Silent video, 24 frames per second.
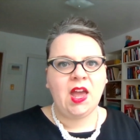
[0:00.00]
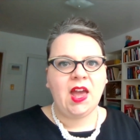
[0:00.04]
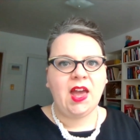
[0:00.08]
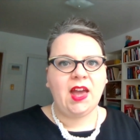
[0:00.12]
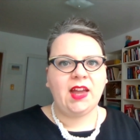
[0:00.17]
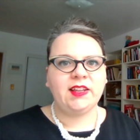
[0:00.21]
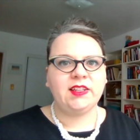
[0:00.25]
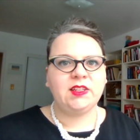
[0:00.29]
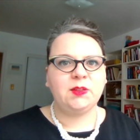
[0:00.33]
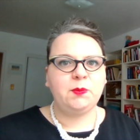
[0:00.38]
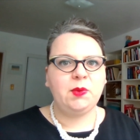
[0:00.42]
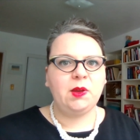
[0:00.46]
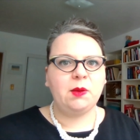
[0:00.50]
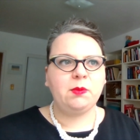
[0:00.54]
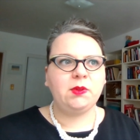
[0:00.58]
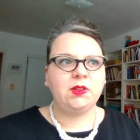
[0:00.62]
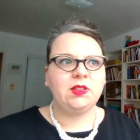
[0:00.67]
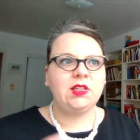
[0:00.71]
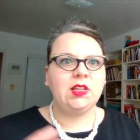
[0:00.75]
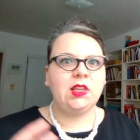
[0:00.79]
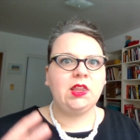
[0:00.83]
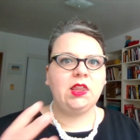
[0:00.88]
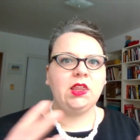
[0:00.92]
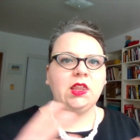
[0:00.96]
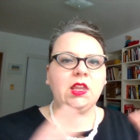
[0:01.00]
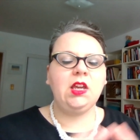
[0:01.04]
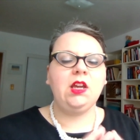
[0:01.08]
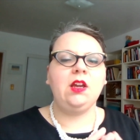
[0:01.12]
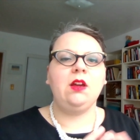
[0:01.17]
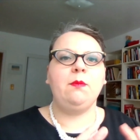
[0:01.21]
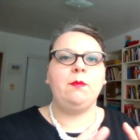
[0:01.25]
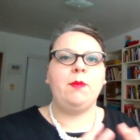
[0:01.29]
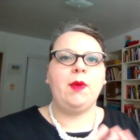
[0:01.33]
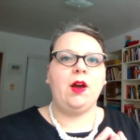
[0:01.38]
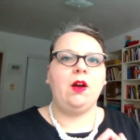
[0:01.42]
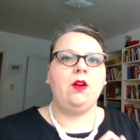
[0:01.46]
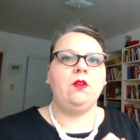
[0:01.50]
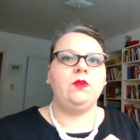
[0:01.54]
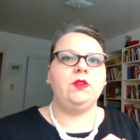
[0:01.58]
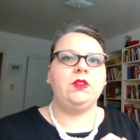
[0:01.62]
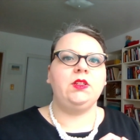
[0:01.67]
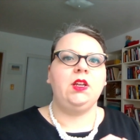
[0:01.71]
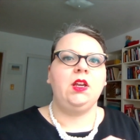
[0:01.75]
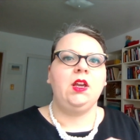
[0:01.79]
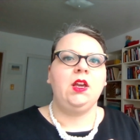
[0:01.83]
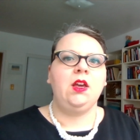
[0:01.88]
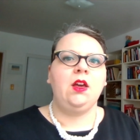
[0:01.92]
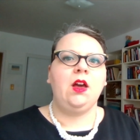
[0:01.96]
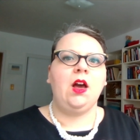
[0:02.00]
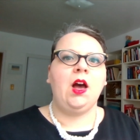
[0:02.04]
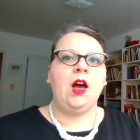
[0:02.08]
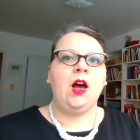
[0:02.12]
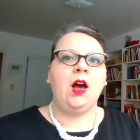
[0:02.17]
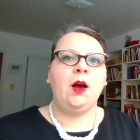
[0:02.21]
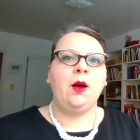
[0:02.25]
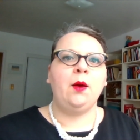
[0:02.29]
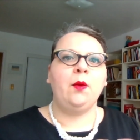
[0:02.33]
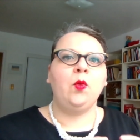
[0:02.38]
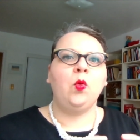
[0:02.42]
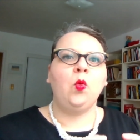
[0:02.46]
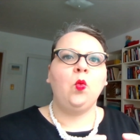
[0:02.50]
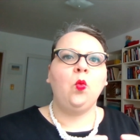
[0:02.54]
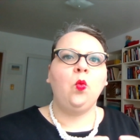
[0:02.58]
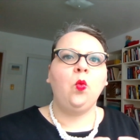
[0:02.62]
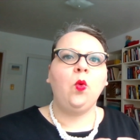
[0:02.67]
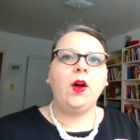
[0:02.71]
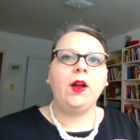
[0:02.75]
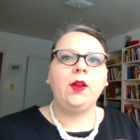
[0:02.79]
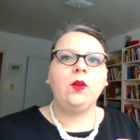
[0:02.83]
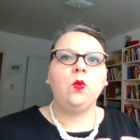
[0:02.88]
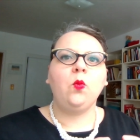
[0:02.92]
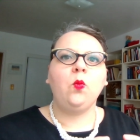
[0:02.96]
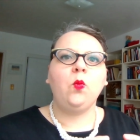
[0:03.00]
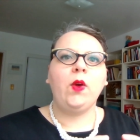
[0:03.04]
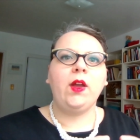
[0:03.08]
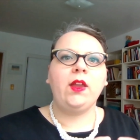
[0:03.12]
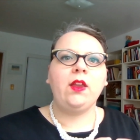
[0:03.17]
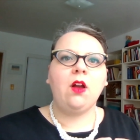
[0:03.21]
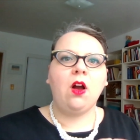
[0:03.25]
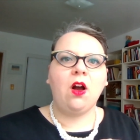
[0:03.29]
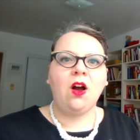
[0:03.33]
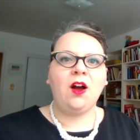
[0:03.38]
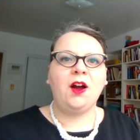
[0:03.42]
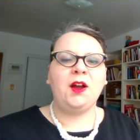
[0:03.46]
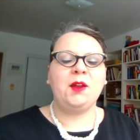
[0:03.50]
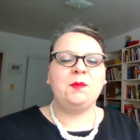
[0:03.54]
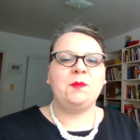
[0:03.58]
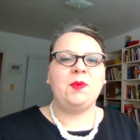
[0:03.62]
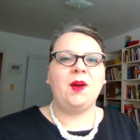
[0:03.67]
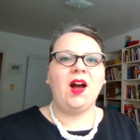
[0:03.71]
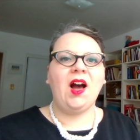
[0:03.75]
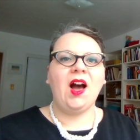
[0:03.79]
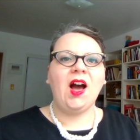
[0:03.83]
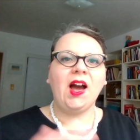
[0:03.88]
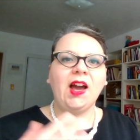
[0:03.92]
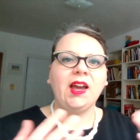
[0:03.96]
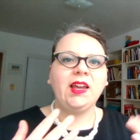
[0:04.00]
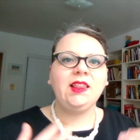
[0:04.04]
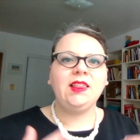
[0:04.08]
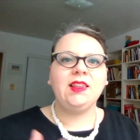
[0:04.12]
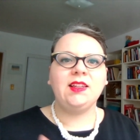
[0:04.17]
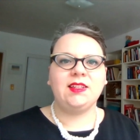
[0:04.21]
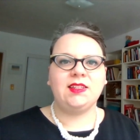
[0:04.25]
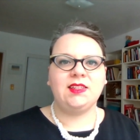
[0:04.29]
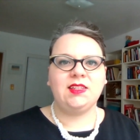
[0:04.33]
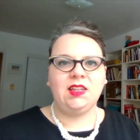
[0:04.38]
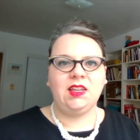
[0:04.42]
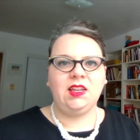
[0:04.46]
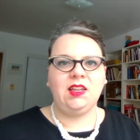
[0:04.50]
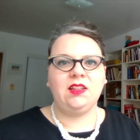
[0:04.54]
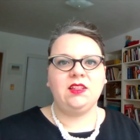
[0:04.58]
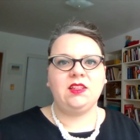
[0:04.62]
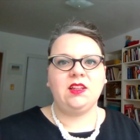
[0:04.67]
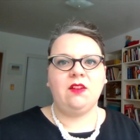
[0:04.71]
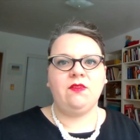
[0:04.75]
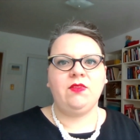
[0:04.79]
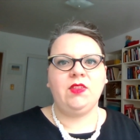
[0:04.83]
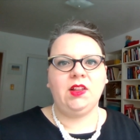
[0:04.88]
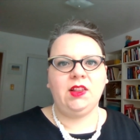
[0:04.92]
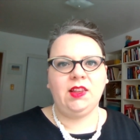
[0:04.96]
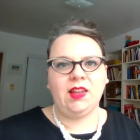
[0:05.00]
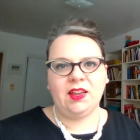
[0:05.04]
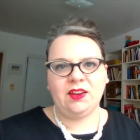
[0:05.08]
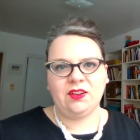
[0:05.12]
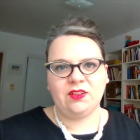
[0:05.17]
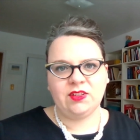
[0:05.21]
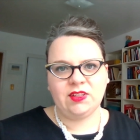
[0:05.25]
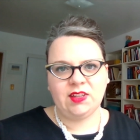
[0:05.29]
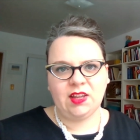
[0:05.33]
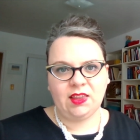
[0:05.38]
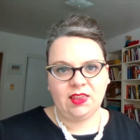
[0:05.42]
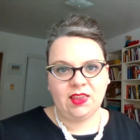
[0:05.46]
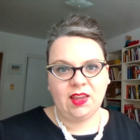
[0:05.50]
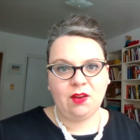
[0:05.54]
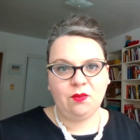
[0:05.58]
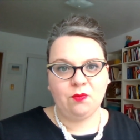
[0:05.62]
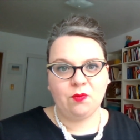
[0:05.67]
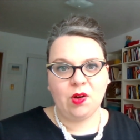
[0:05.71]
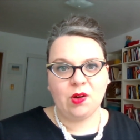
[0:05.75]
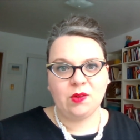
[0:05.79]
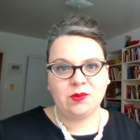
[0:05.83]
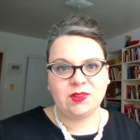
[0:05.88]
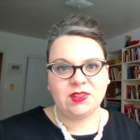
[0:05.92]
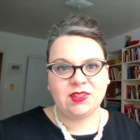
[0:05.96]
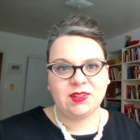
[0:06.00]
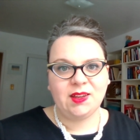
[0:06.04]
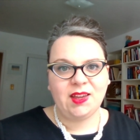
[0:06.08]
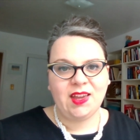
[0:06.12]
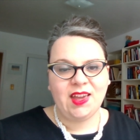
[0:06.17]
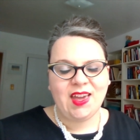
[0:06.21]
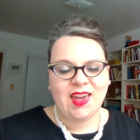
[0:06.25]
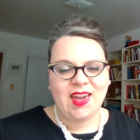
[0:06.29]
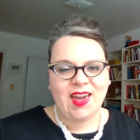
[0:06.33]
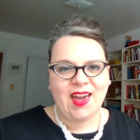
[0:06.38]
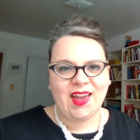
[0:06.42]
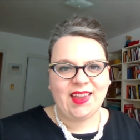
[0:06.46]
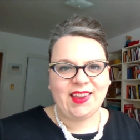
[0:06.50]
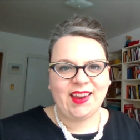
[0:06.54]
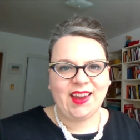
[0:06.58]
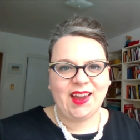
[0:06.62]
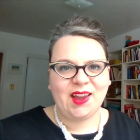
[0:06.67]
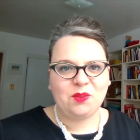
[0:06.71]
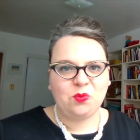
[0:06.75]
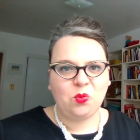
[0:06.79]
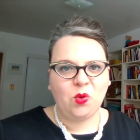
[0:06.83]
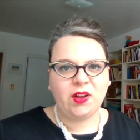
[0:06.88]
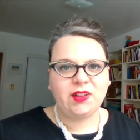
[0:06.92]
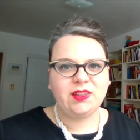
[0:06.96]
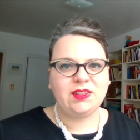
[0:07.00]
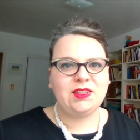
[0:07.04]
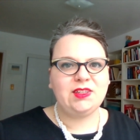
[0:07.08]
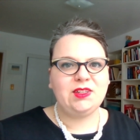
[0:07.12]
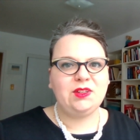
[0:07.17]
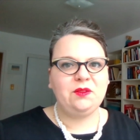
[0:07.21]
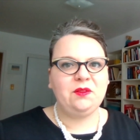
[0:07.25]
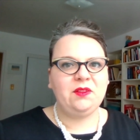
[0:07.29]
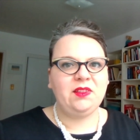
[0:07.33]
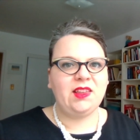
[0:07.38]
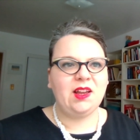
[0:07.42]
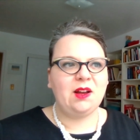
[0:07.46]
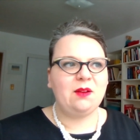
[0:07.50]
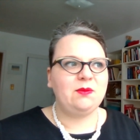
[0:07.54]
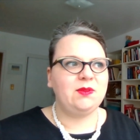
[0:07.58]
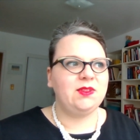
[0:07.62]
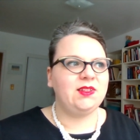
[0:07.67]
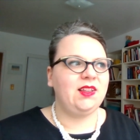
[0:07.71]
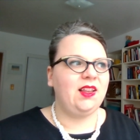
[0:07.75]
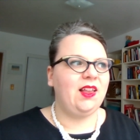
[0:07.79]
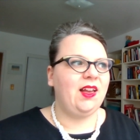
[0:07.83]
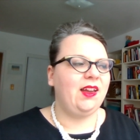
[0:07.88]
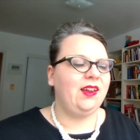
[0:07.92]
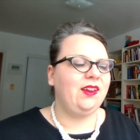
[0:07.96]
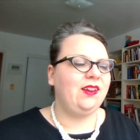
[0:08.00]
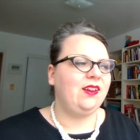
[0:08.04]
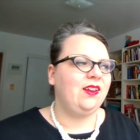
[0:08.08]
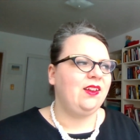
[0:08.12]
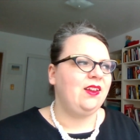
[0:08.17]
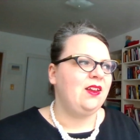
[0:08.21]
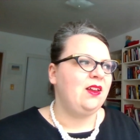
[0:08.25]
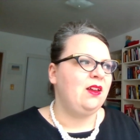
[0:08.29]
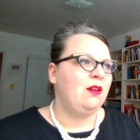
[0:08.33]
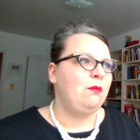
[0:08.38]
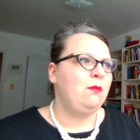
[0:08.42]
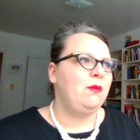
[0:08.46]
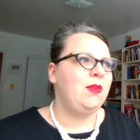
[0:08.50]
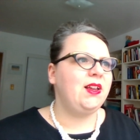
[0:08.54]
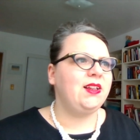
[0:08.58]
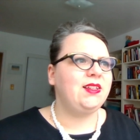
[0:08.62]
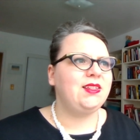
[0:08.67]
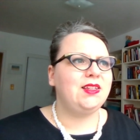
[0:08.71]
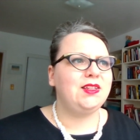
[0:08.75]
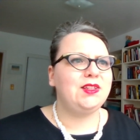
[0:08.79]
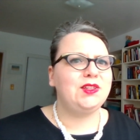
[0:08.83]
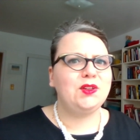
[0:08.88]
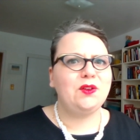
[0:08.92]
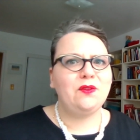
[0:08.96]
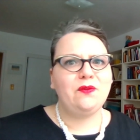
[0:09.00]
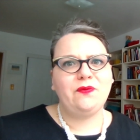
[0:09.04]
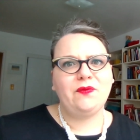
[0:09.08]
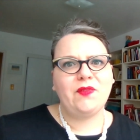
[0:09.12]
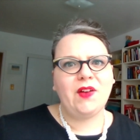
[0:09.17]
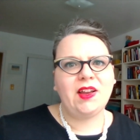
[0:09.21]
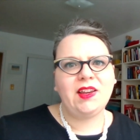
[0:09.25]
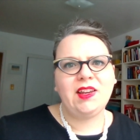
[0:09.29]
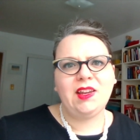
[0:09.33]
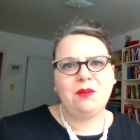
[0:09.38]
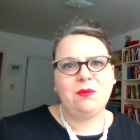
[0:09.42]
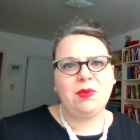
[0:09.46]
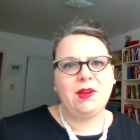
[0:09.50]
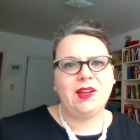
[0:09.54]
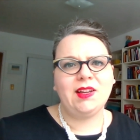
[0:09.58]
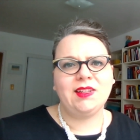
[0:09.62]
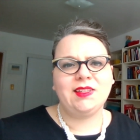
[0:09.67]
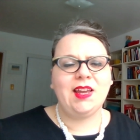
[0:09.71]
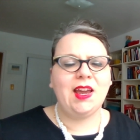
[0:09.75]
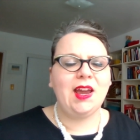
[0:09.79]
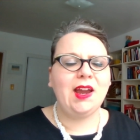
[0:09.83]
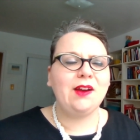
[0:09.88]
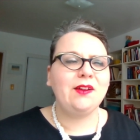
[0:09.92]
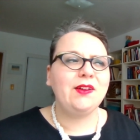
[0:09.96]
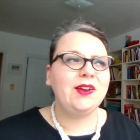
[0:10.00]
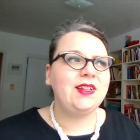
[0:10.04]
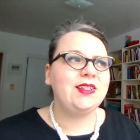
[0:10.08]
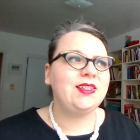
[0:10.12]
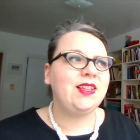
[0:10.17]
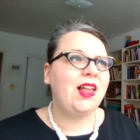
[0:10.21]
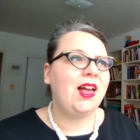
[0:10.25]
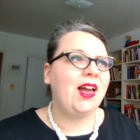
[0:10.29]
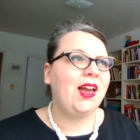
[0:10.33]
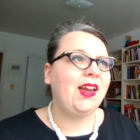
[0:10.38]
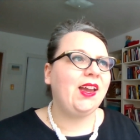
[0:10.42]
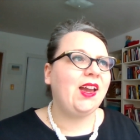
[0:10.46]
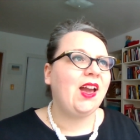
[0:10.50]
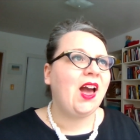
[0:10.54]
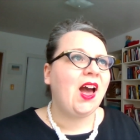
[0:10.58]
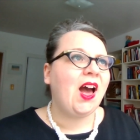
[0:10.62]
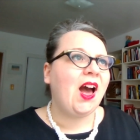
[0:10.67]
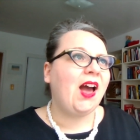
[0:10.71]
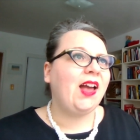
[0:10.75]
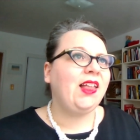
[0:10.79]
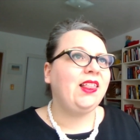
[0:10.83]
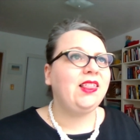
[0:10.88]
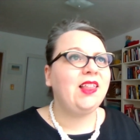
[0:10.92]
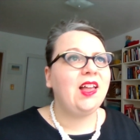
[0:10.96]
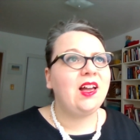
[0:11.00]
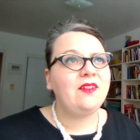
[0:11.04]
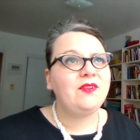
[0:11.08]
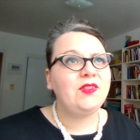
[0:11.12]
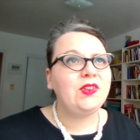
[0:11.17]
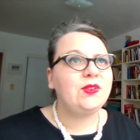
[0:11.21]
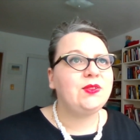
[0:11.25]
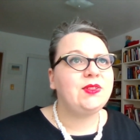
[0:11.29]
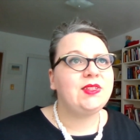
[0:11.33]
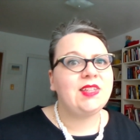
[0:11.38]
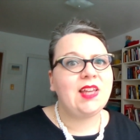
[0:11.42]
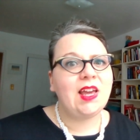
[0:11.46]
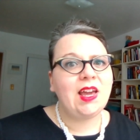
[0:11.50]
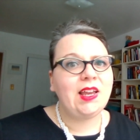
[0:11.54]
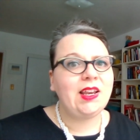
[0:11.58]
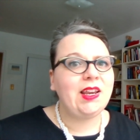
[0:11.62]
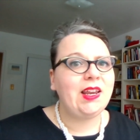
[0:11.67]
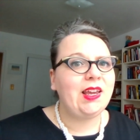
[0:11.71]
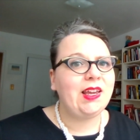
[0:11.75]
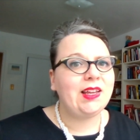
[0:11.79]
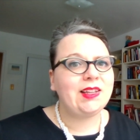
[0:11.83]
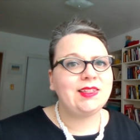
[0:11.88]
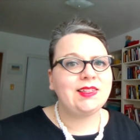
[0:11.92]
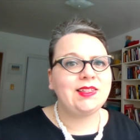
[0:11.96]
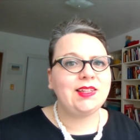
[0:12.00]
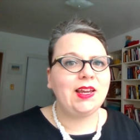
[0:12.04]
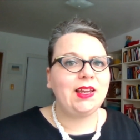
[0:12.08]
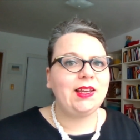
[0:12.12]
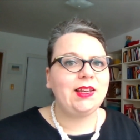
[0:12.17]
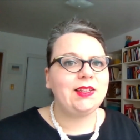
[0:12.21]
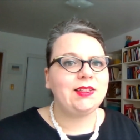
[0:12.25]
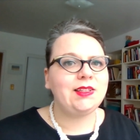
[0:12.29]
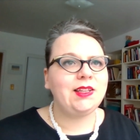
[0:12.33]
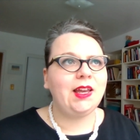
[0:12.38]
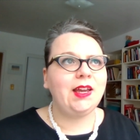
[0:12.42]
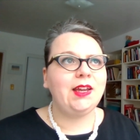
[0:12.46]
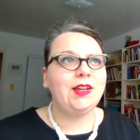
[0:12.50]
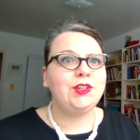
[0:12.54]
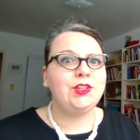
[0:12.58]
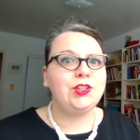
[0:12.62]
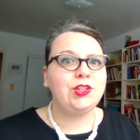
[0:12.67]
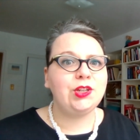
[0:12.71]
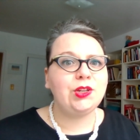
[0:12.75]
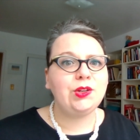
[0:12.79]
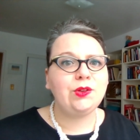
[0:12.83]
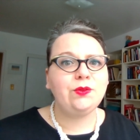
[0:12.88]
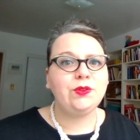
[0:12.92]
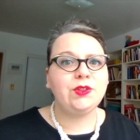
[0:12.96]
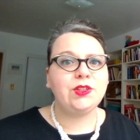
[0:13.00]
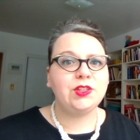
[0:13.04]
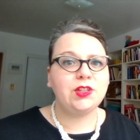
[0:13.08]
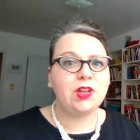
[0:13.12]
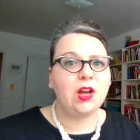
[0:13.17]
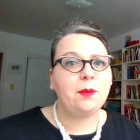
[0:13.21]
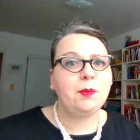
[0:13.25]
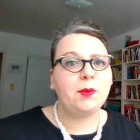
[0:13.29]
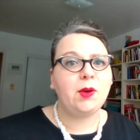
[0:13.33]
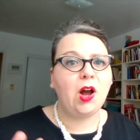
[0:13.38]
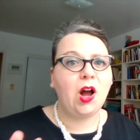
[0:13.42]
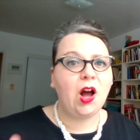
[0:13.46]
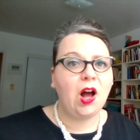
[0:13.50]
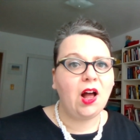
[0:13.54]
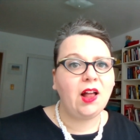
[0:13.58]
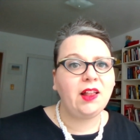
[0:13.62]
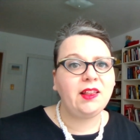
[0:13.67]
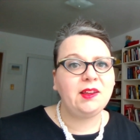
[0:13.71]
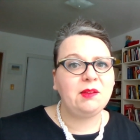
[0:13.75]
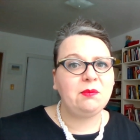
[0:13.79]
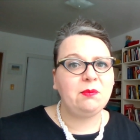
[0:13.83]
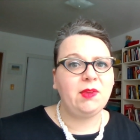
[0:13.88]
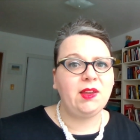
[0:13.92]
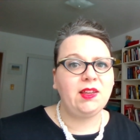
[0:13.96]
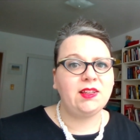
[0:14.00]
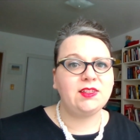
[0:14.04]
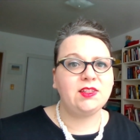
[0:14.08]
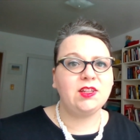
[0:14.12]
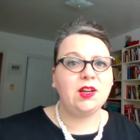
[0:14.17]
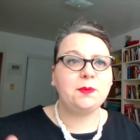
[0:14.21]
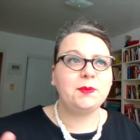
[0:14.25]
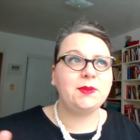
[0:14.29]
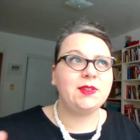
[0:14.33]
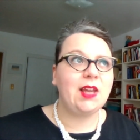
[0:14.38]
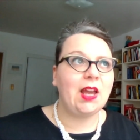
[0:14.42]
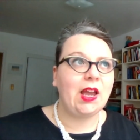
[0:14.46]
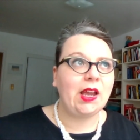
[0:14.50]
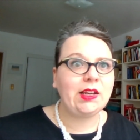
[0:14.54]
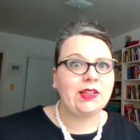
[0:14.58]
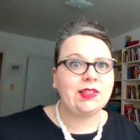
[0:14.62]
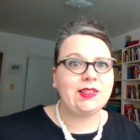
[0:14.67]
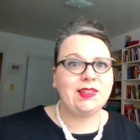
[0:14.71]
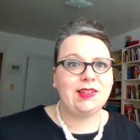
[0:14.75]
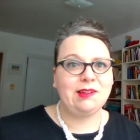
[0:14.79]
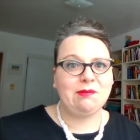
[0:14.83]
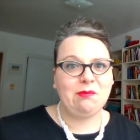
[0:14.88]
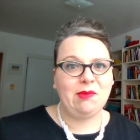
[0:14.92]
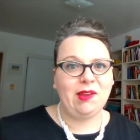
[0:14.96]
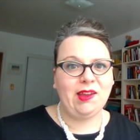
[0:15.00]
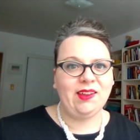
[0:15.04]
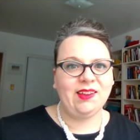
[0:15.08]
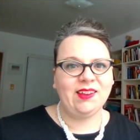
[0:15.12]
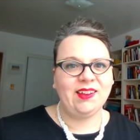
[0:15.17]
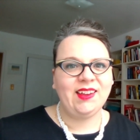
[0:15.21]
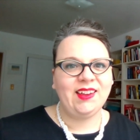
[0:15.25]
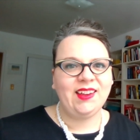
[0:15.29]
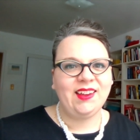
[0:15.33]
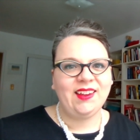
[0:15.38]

and to be able to think about uh, what went on behind the scenes of the letters that they wrote. And I had one student that was like, Miss, it's so funny because Harry's like, I love you, Sadie. And Sadie's like, dude, stop calling me. Stop texting me.